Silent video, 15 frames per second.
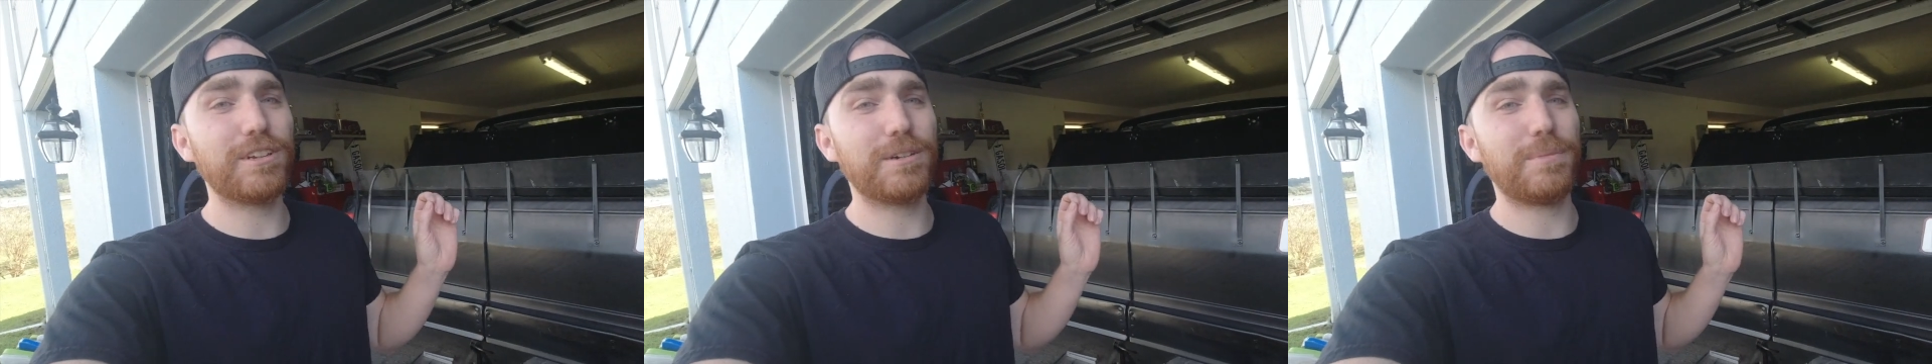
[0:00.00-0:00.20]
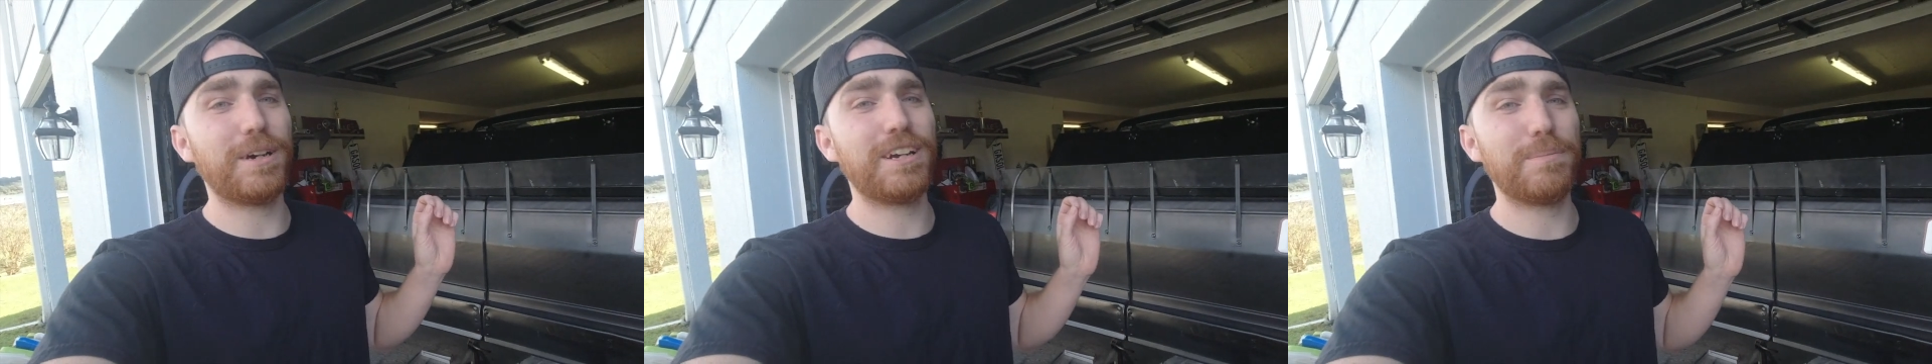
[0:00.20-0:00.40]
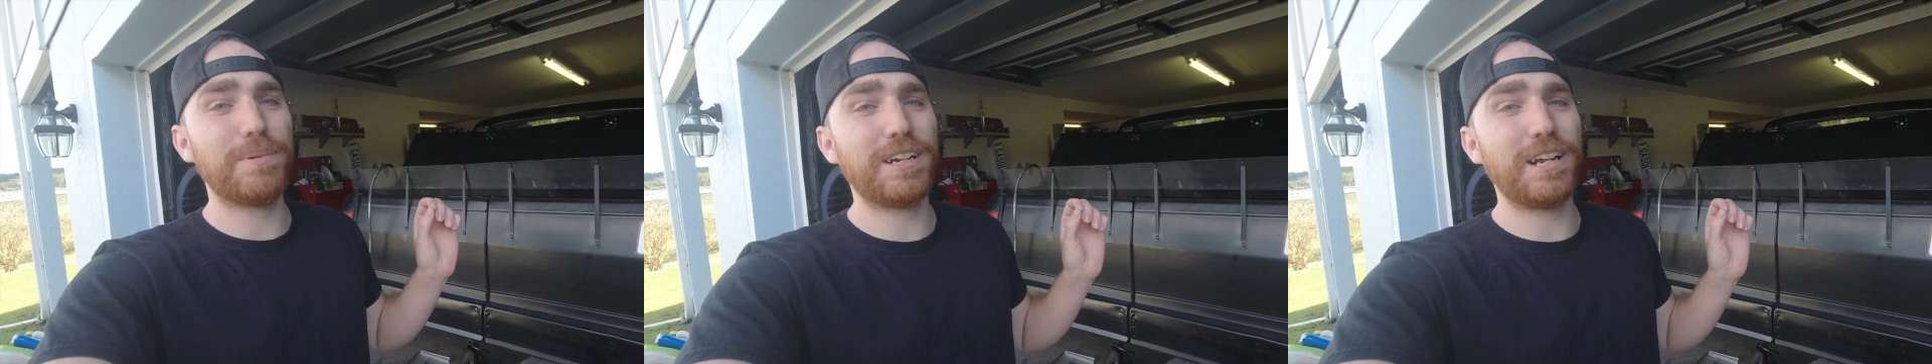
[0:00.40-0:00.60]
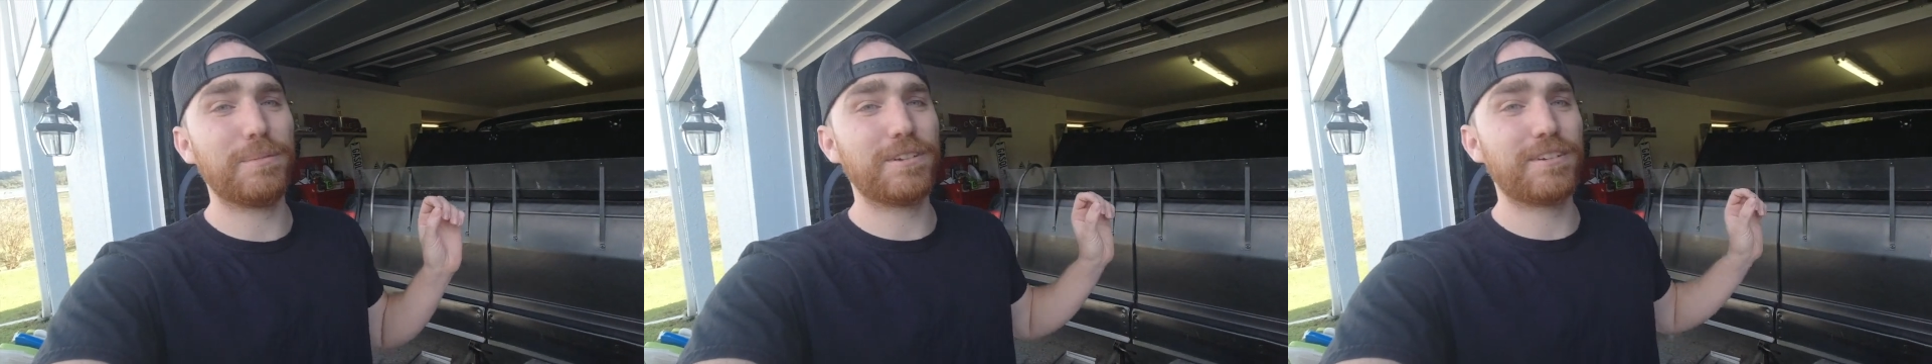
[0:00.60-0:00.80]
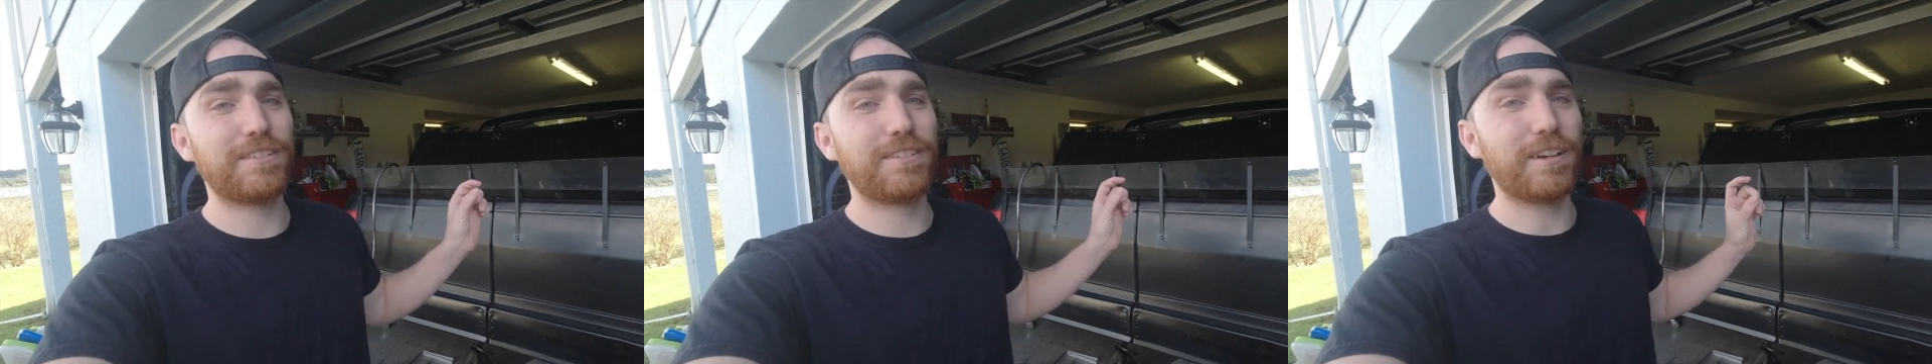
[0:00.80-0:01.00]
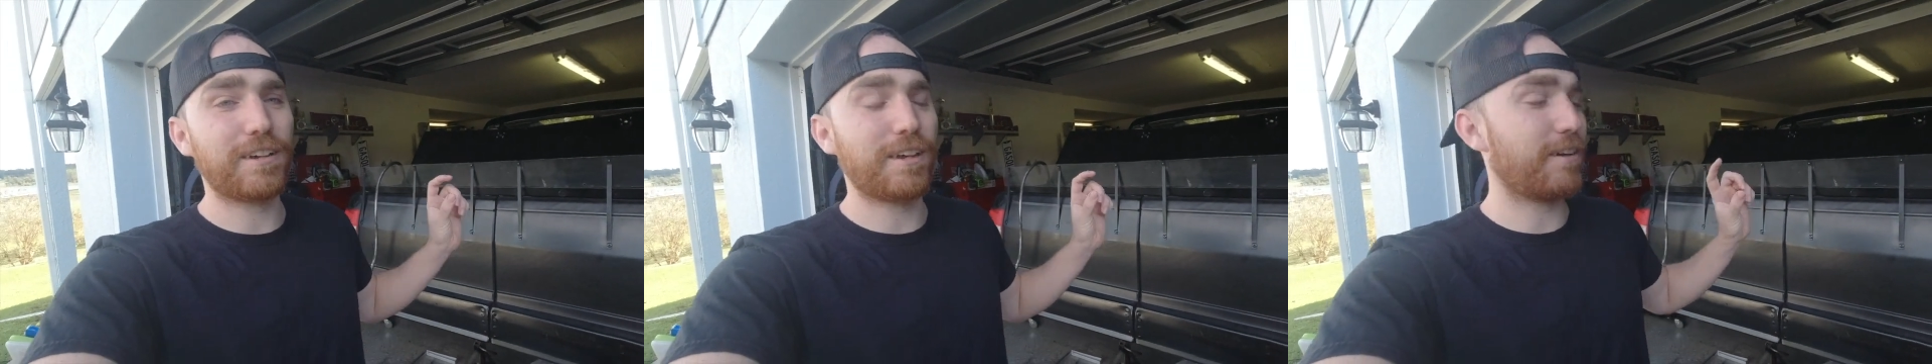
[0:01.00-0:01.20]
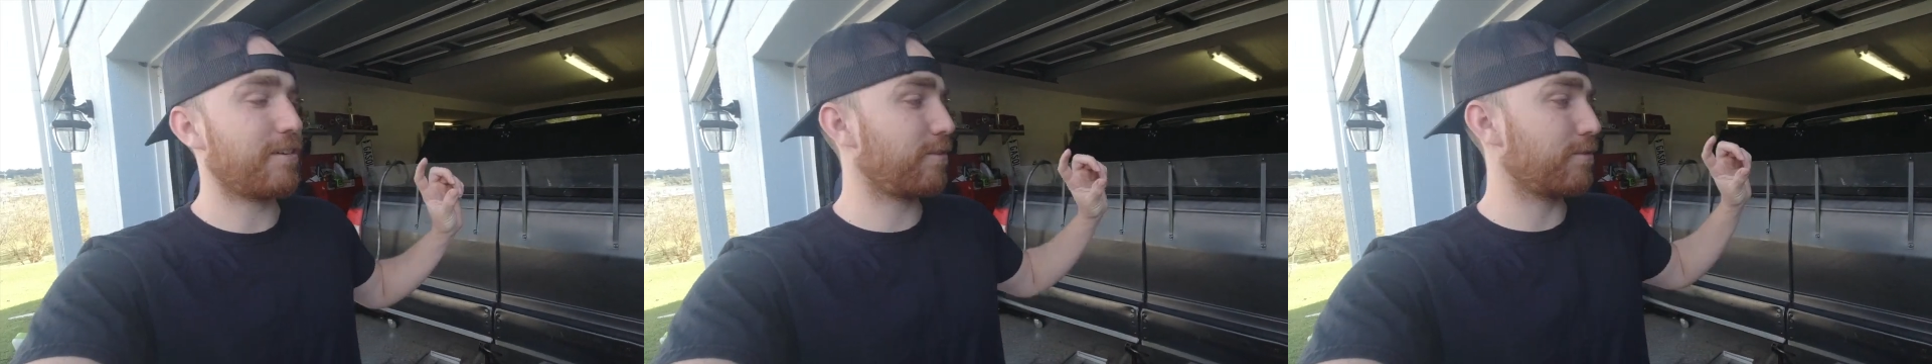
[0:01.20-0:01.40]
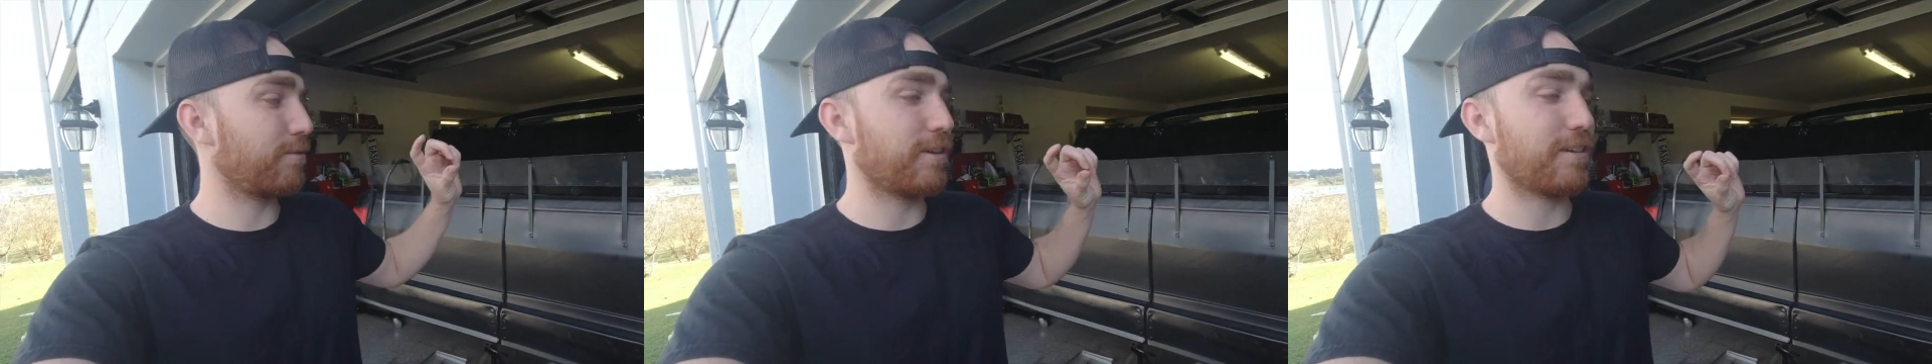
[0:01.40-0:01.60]
it might have been able to suck air
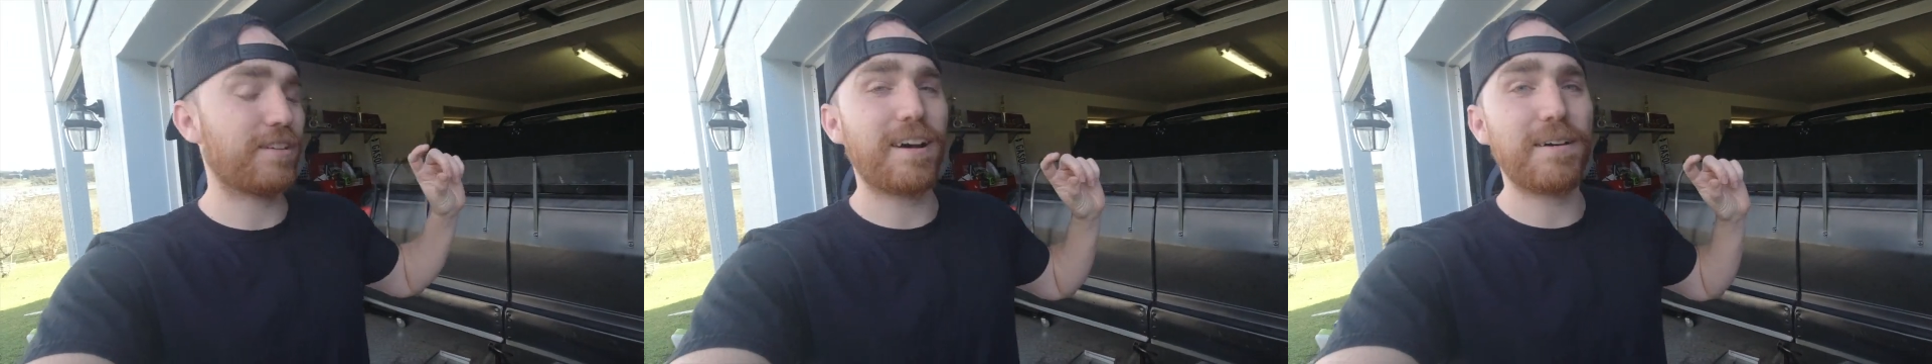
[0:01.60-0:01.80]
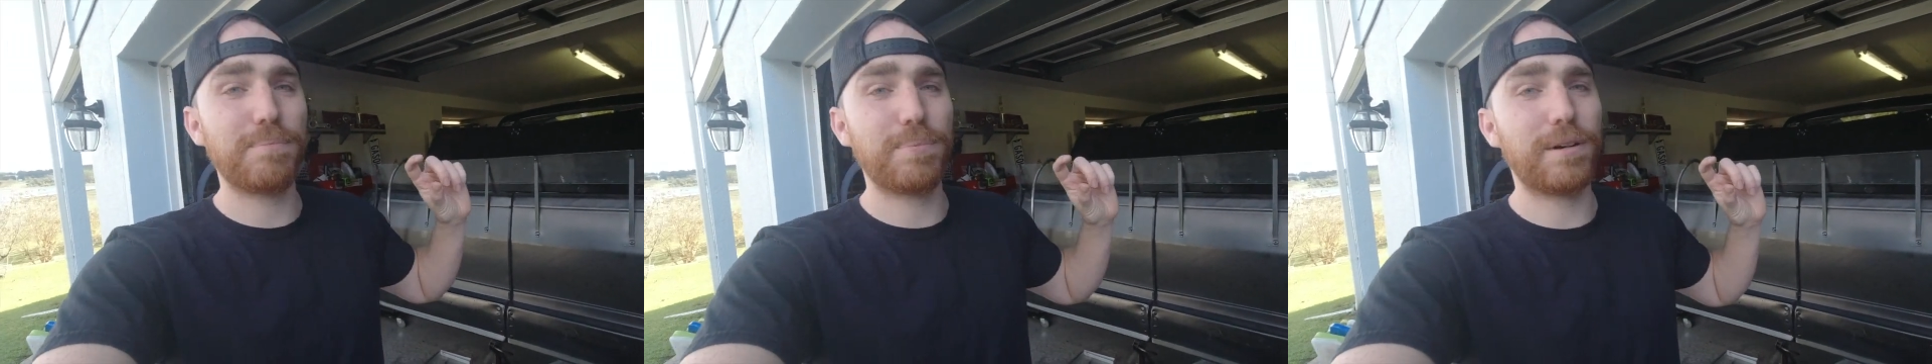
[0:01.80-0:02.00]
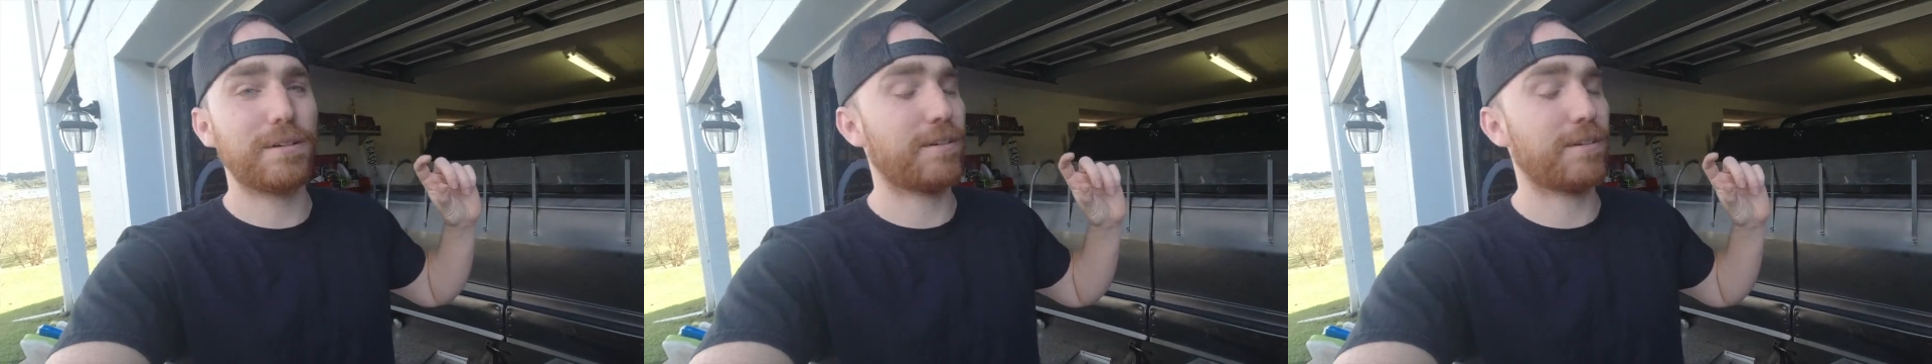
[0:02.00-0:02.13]
through the top part,